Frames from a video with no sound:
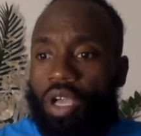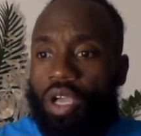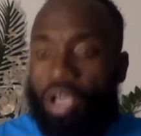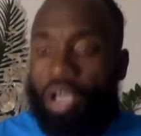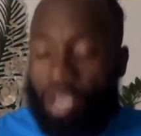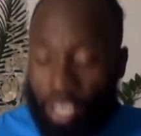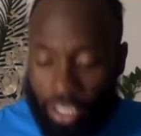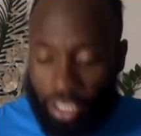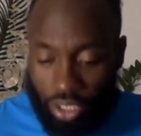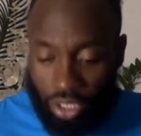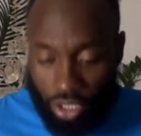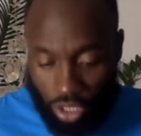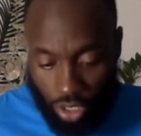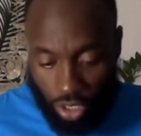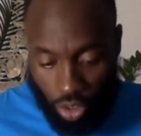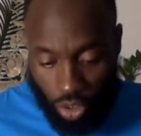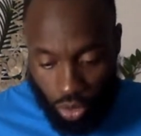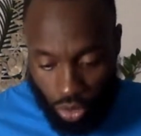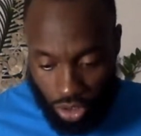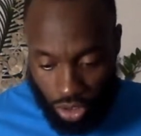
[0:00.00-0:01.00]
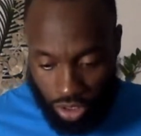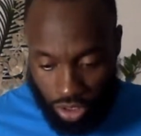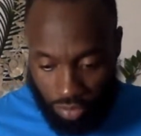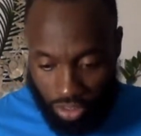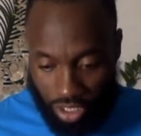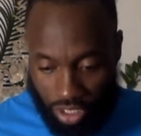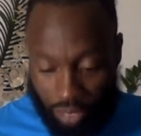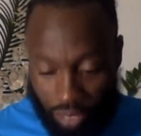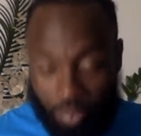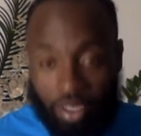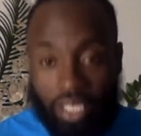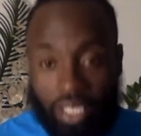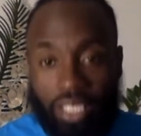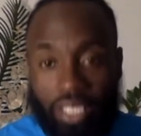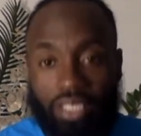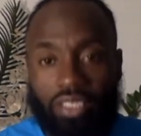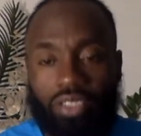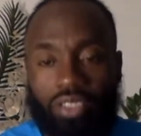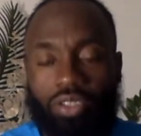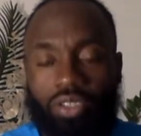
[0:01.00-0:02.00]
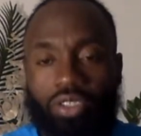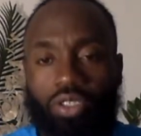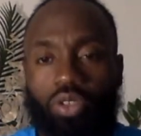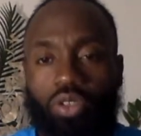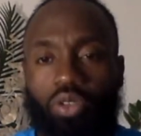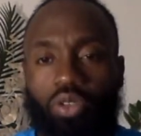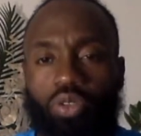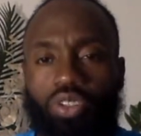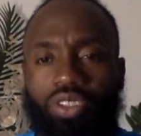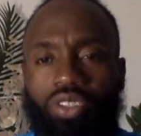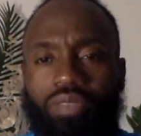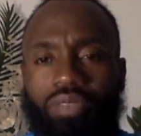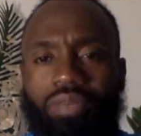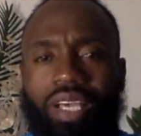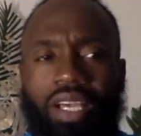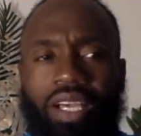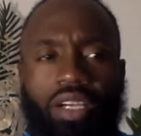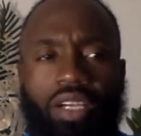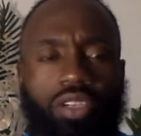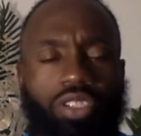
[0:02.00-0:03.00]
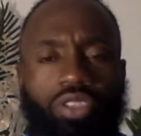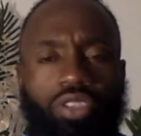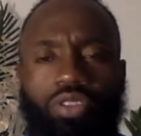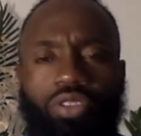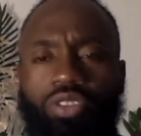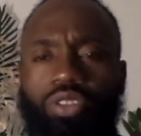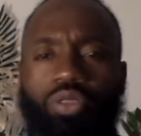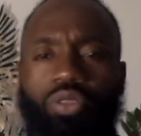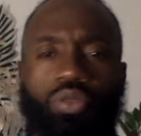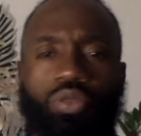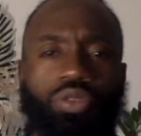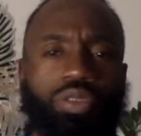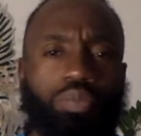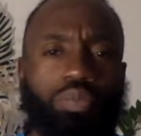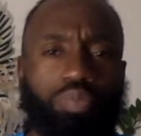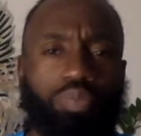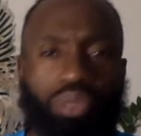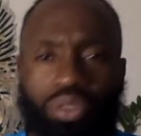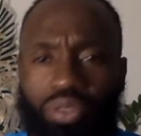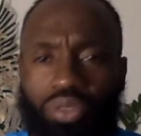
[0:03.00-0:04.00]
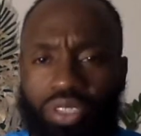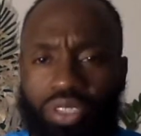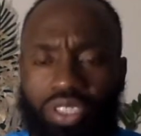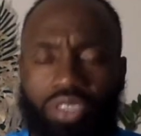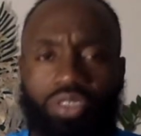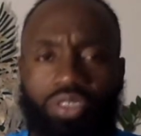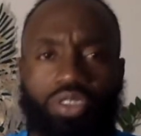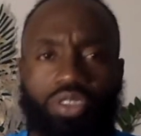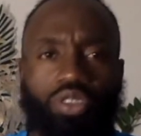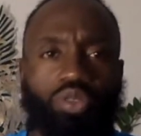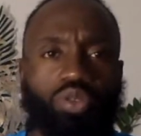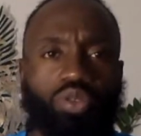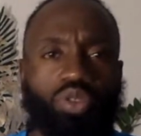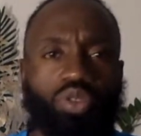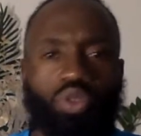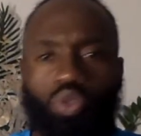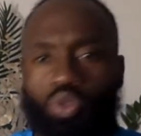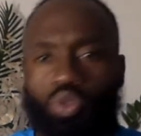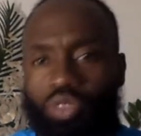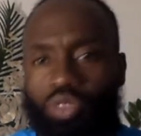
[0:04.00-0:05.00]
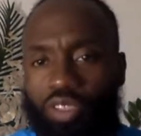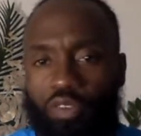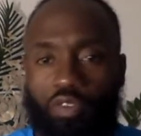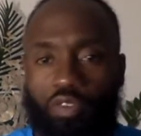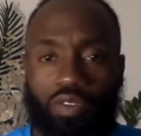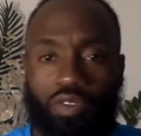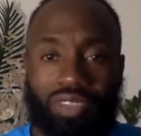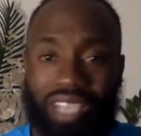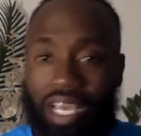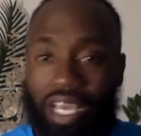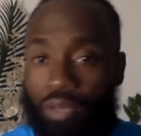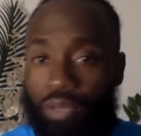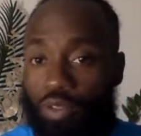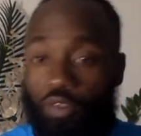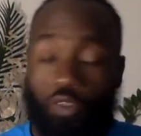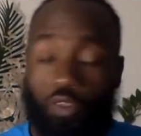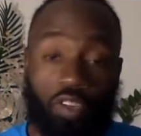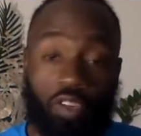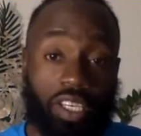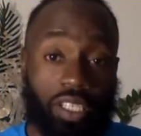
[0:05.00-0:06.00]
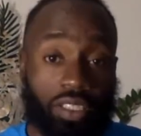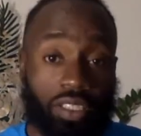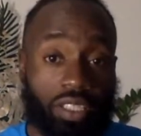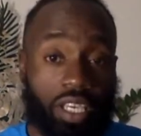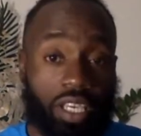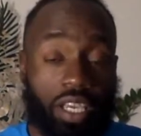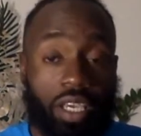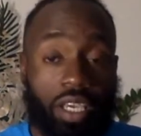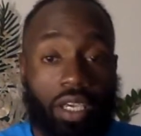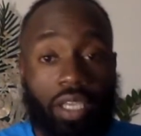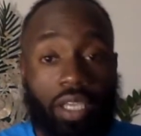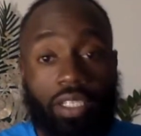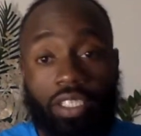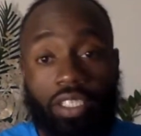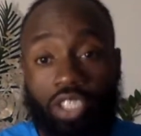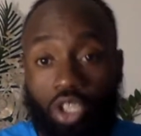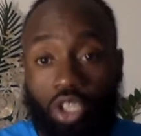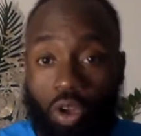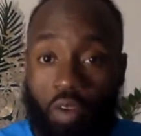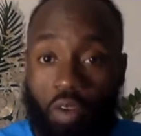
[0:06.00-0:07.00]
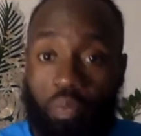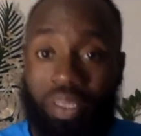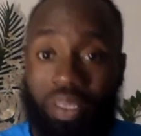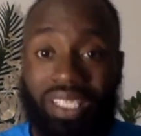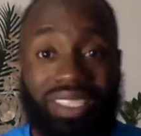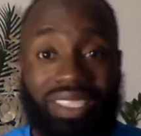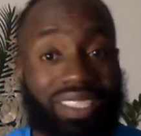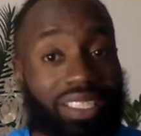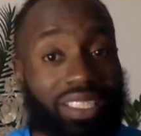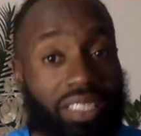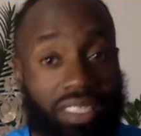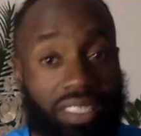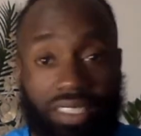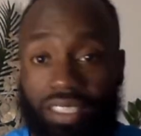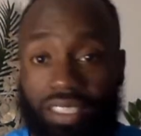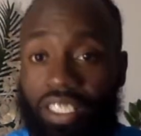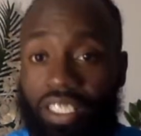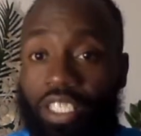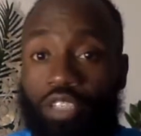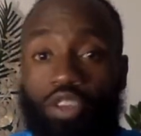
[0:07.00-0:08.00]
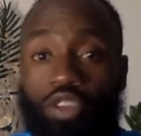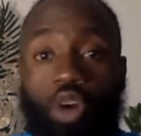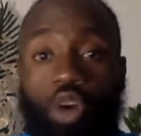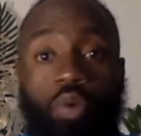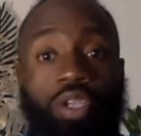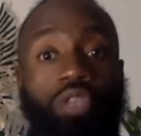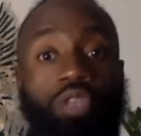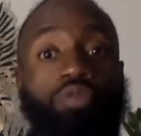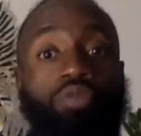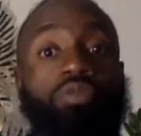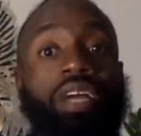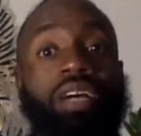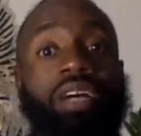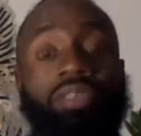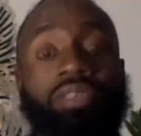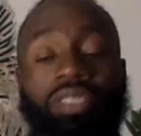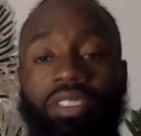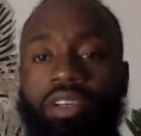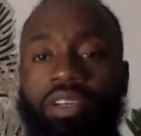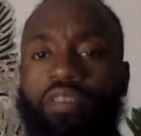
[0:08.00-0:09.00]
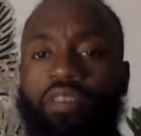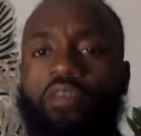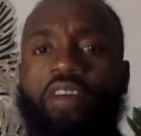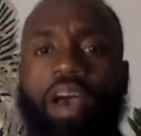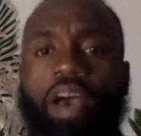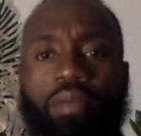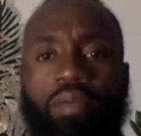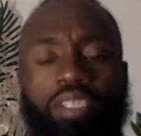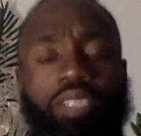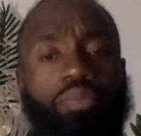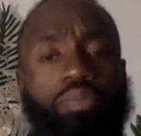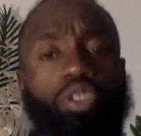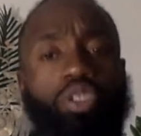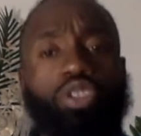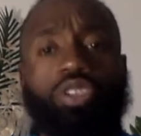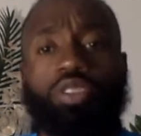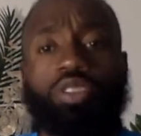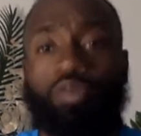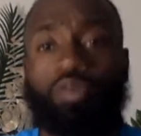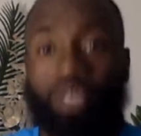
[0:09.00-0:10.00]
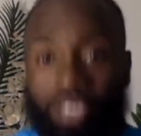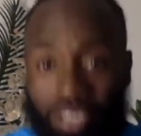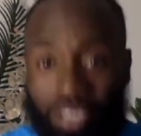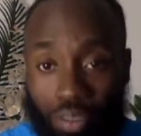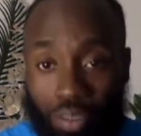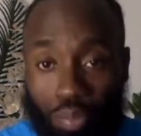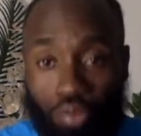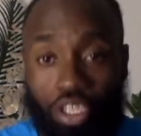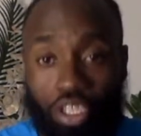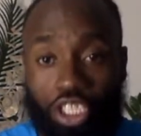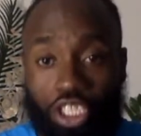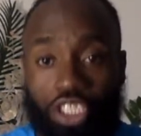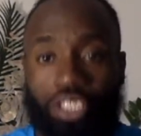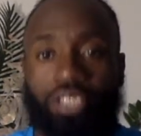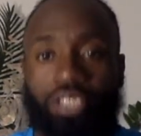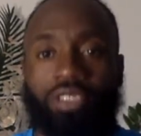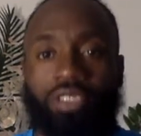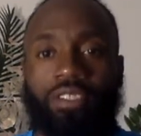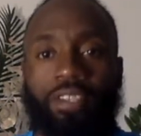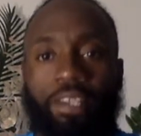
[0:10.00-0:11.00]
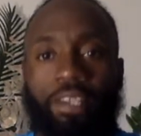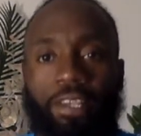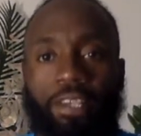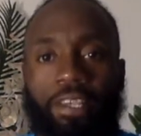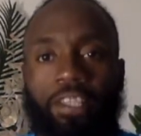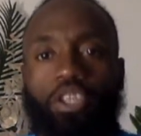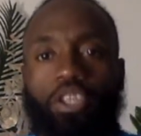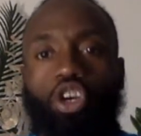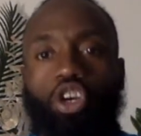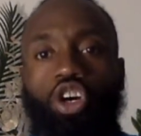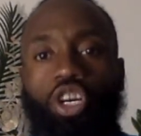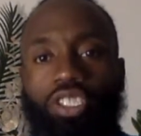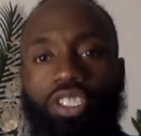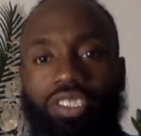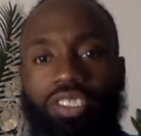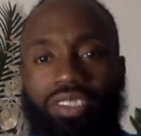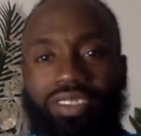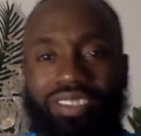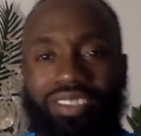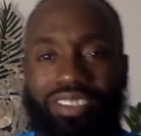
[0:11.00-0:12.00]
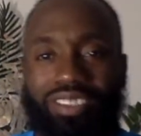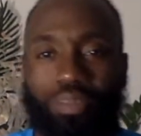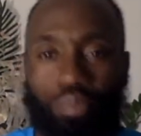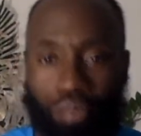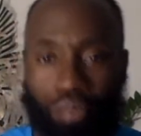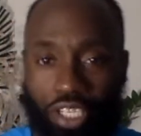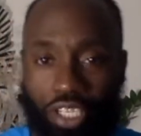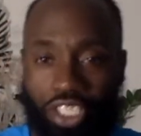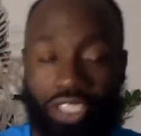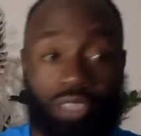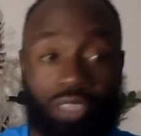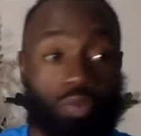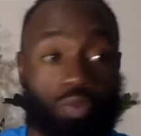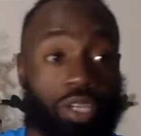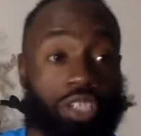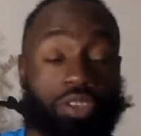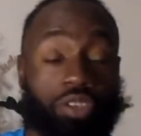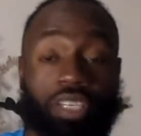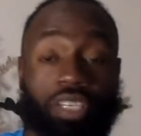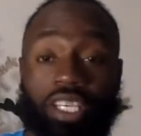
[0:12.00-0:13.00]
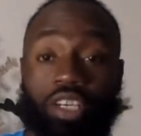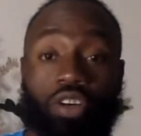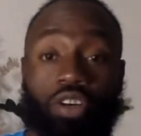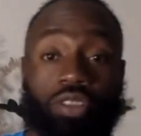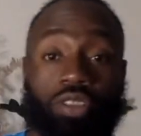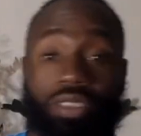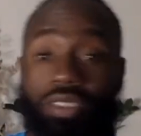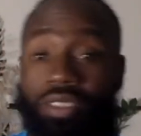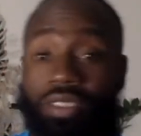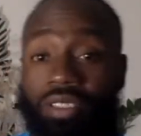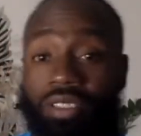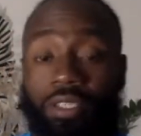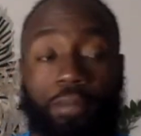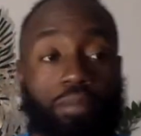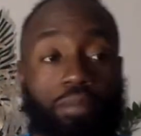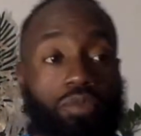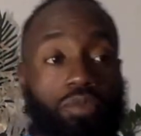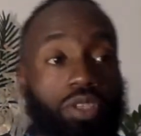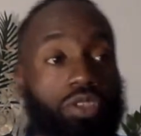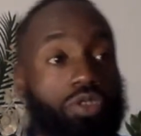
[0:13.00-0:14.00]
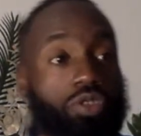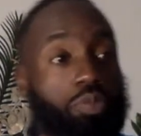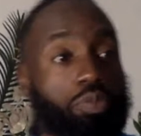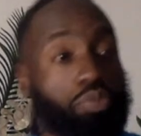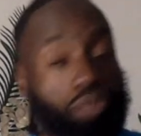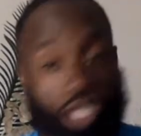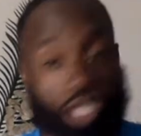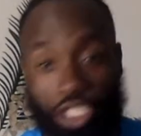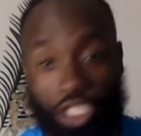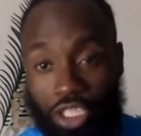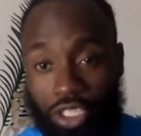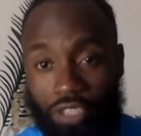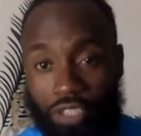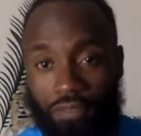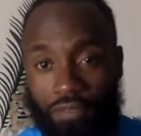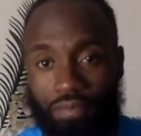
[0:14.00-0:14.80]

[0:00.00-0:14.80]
it's gonna cause some split, it's gonna cause some anger, it's gonna cause abuse, it's gonna cause all different types of things. And there's a lot of PTSD going around in our families because of the suppression, the constant suppression. When you get constant suppression,